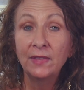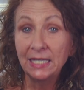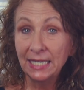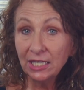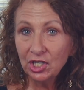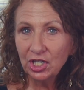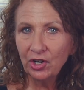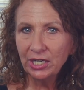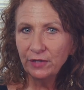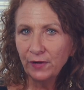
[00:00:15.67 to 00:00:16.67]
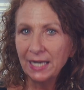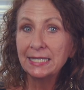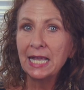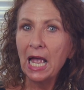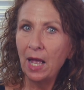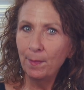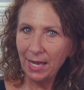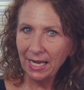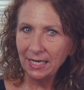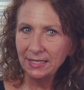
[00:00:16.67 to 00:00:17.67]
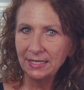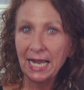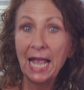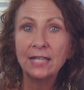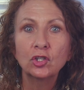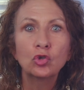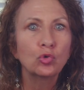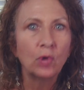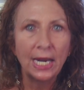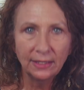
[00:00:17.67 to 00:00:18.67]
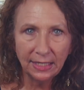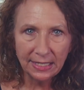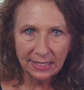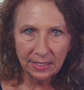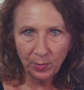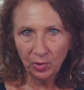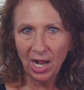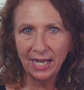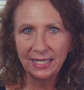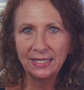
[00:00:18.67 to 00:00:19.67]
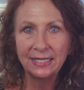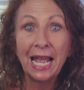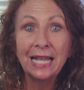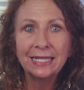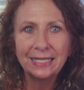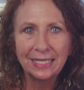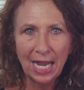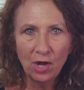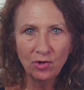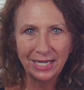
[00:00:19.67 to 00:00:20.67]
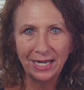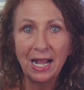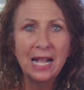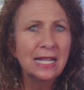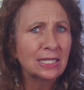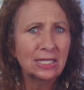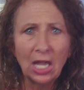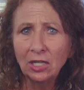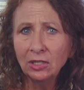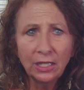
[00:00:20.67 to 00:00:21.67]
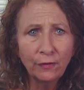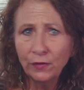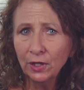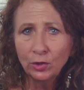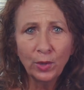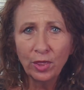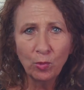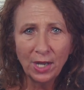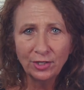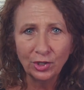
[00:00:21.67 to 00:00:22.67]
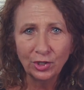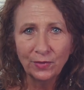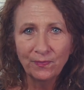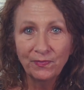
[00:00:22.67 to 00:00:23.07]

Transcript: The dictionary defines amazed as greatly surprised, astounded, suddenly filled with wonder.